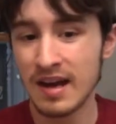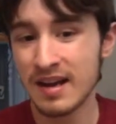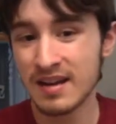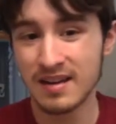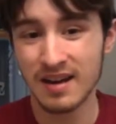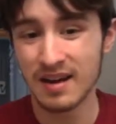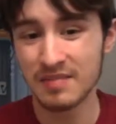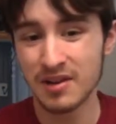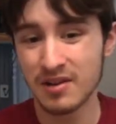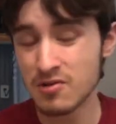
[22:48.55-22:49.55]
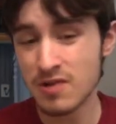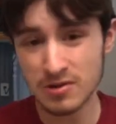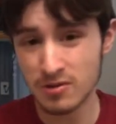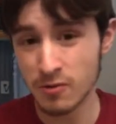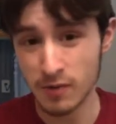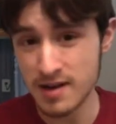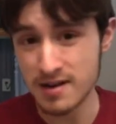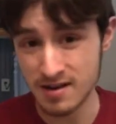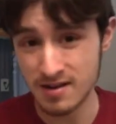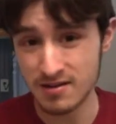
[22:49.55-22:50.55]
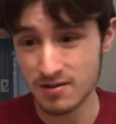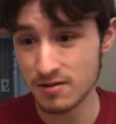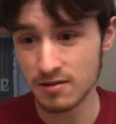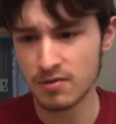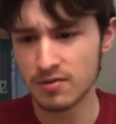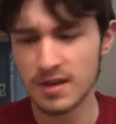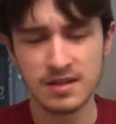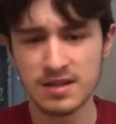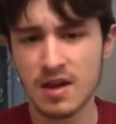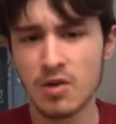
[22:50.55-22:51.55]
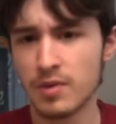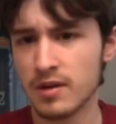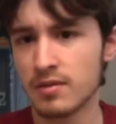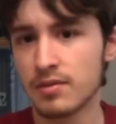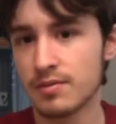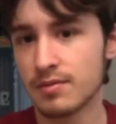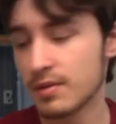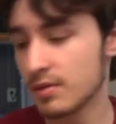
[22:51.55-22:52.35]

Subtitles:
And I'm like, you guys are greedy. That's scalping.